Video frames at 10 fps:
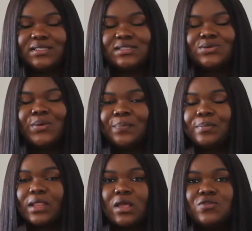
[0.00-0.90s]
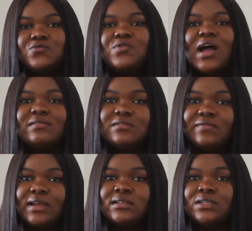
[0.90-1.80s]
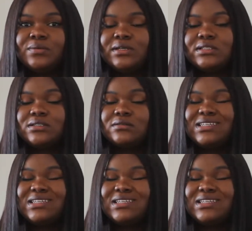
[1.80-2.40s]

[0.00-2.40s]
So you have to find a way to